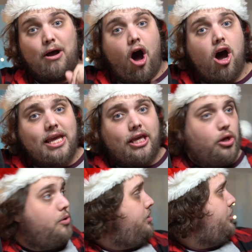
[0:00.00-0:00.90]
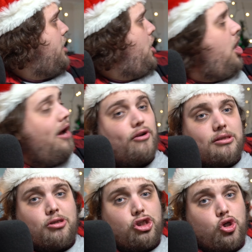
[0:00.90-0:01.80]
Now I've got
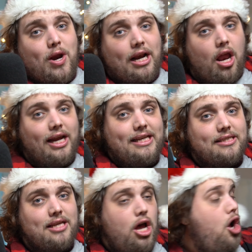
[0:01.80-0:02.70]
some string lights